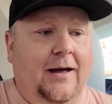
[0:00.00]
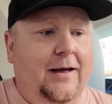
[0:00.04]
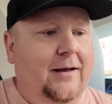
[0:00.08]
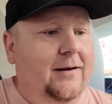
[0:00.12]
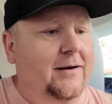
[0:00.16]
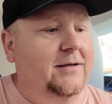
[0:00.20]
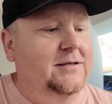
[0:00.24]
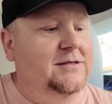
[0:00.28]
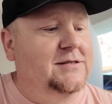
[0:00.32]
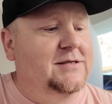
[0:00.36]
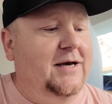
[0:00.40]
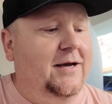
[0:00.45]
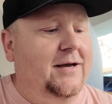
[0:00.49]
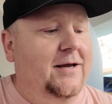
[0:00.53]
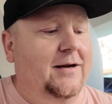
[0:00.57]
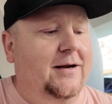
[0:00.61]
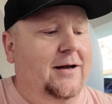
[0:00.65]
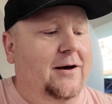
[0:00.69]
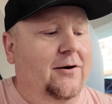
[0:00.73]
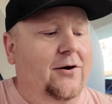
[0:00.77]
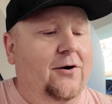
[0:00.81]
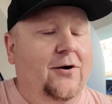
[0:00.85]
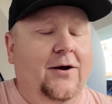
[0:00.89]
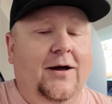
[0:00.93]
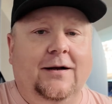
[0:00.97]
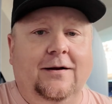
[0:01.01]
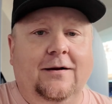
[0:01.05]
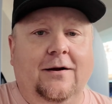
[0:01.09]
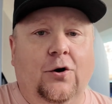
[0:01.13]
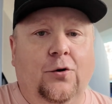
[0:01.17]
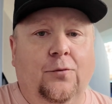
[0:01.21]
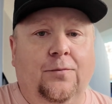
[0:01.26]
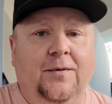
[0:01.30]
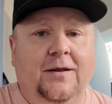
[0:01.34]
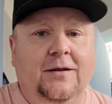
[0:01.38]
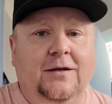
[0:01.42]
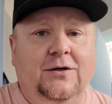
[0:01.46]
in a second I'll go ahead and
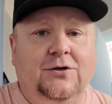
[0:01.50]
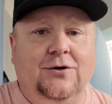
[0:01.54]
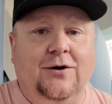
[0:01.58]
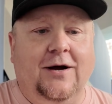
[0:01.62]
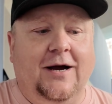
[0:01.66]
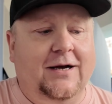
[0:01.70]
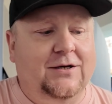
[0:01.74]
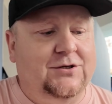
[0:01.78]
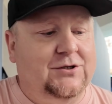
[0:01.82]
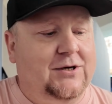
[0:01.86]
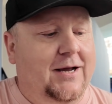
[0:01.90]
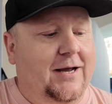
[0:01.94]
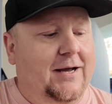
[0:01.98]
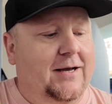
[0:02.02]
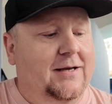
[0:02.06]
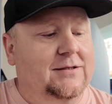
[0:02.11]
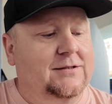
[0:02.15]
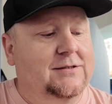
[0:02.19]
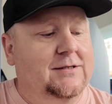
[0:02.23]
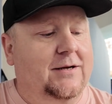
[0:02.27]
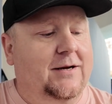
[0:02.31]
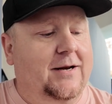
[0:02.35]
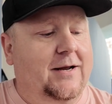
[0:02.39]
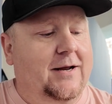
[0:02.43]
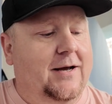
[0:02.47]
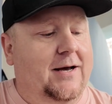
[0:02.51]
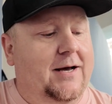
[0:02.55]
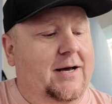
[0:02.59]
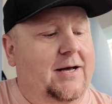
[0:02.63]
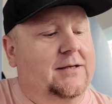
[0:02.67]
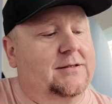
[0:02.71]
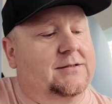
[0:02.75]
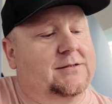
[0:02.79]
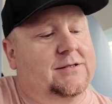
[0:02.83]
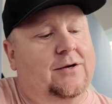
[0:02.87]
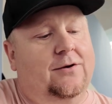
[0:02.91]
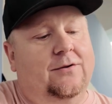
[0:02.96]
open the trash cans that I
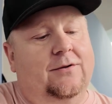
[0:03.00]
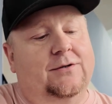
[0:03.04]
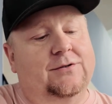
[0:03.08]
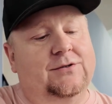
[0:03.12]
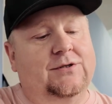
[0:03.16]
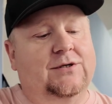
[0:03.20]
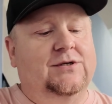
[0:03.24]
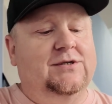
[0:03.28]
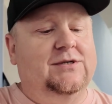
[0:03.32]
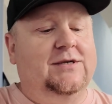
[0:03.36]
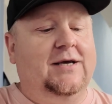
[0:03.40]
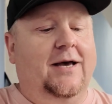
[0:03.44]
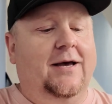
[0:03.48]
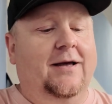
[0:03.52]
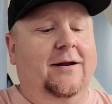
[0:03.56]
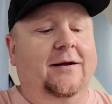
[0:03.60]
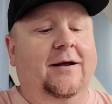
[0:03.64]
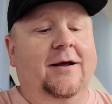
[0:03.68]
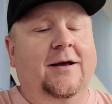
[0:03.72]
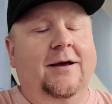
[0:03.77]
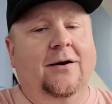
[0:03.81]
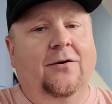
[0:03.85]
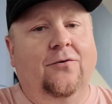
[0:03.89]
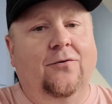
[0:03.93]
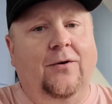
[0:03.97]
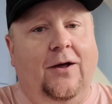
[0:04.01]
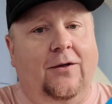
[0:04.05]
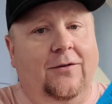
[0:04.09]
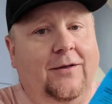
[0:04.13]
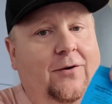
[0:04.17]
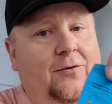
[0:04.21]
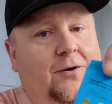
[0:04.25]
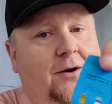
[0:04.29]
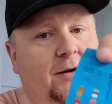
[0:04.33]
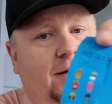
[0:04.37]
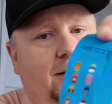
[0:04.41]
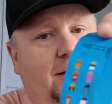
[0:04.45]
got. So there's a set. We
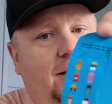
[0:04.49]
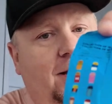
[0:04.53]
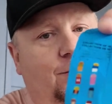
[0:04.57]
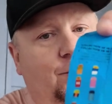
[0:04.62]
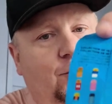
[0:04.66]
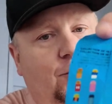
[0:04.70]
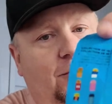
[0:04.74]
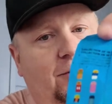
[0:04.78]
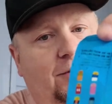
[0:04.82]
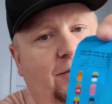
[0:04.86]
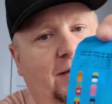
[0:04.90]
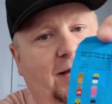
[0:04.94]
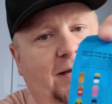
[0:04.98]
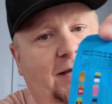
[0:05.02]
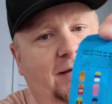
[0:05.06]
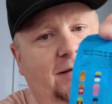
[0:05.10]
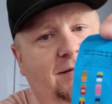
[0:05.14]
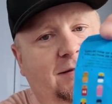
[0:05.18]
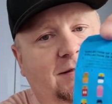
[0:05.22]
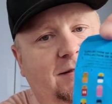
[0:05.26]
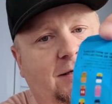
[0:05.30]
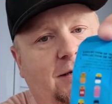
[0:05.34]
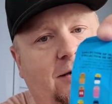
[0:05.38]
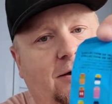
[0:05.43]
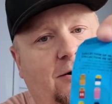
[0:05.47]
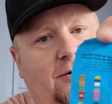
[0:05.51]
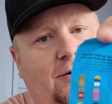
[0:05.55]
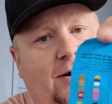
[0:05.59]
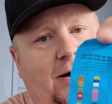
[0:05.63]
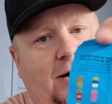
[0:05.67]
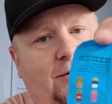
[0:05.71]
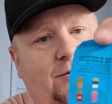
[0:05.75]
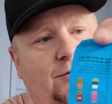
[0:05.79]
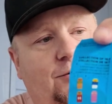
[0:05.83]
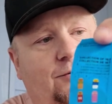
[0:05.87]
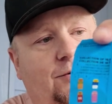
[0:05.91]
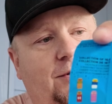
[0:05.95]
only want a couple of these, so
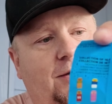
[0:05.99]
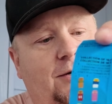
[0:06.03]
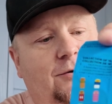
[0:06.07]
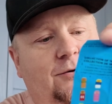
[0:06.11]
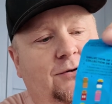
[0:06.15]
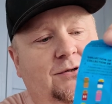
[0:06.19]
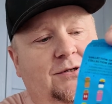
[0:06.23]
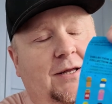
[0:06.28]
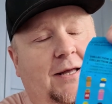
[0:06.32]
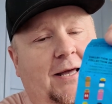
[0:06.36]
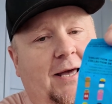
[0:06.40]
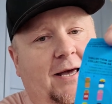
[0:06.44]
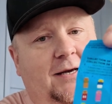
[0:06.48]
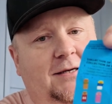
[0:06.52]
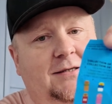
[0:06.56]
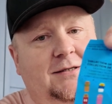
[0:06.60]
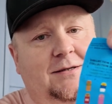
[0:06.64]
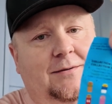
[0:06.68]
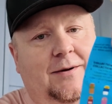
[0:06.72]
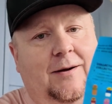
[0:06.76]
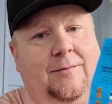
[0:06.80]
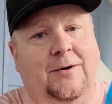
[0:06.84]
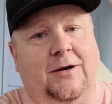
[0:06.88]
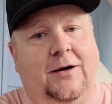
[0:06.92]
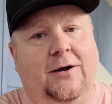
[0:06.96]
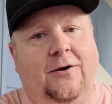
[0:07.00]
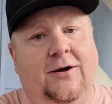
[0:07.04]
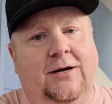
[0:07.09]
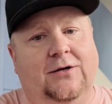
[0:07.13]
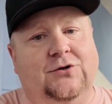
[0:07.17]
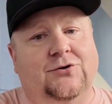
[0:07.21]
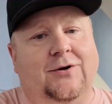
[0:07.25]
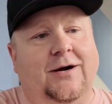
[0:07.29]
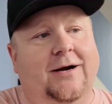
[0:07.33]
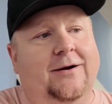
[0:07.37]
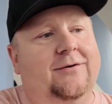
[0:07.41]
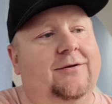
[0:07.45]
I'll do those next. So I'm gonna go ahead
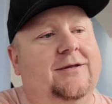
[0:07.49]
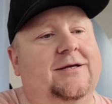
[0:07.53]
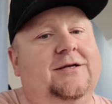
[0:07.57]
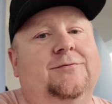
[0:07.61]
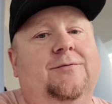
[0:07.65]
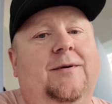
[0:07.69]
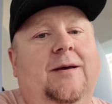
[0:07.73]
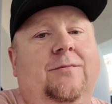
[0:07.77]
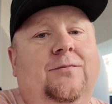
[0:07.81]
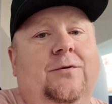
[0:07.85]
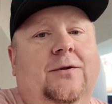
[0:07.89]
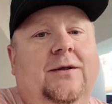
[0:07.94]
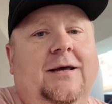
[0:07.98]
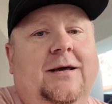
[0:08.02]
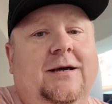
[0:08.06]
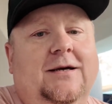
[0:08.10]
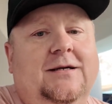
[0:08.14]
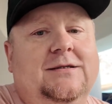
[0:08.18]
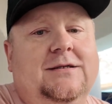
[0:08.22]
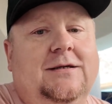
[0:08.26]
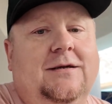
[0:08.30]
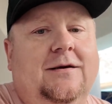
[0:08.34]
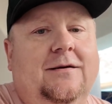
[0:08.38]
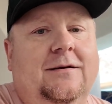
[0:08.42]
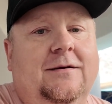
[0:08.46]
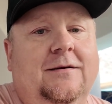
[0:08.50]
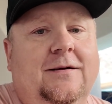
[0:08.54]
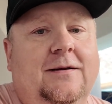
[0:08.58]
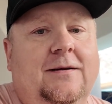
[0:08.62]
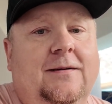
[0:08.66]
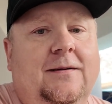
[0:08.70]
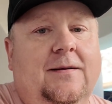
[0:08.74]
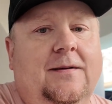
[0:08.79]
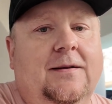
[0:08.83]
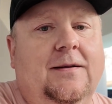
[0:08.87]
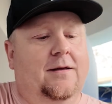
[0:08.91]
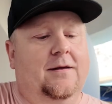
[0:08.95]
and trade these people next.
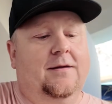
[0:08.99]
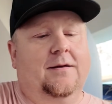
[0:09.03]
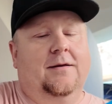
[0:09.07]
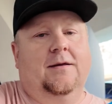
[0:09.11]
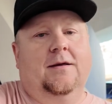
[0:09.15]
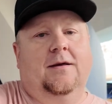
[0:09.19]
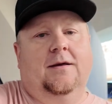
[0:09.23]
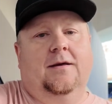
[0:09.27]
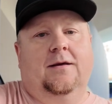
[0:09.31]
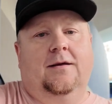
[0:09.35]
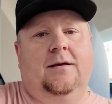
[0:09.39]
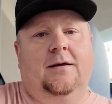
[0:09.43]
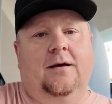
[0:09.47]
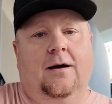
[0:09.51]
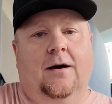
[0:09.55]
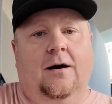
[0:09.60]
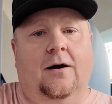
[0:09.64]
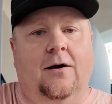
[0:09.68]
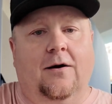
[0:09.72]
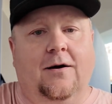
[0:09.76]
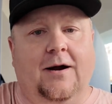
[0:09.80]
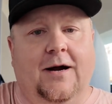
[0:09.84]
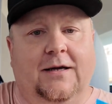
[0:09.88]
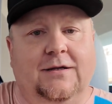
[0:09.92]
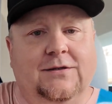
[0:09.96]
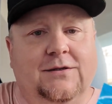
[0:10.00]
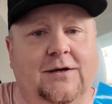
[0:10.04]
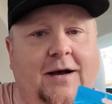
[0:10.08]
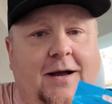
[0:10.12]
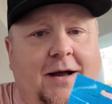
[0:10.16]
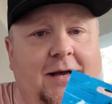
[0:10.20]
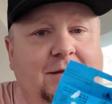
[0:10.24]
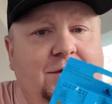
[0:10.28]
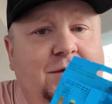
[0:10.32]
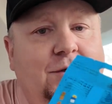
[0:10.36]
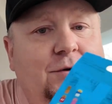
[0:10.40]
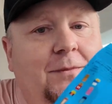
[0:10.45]
All right, so I
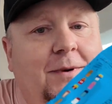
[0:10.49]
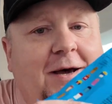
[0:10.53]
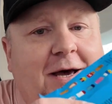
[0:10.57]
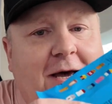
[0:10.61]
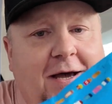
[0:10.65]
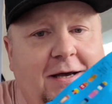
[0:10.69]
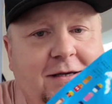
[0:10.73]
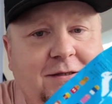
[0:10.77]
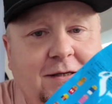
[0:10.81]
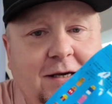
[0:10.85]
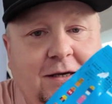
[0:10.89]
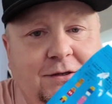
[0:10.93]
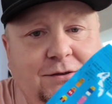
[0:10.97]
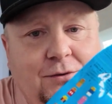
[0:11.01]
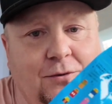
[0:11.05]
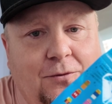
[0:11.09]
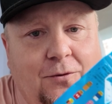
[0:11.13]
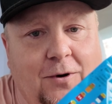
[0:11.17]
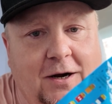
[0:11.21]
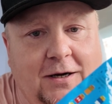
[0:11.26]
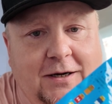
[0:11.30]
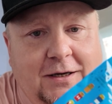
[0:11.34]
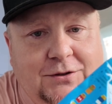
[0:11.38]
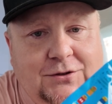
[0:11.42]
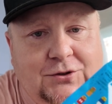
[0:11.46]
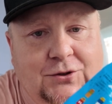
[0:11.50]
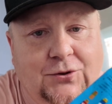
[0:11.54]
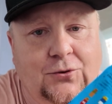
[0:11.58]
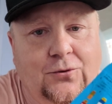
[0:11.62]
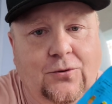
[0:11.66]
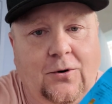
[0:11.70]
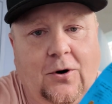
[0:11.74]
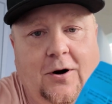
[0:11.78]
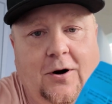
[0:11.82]
got 2 bags because we're wanting 2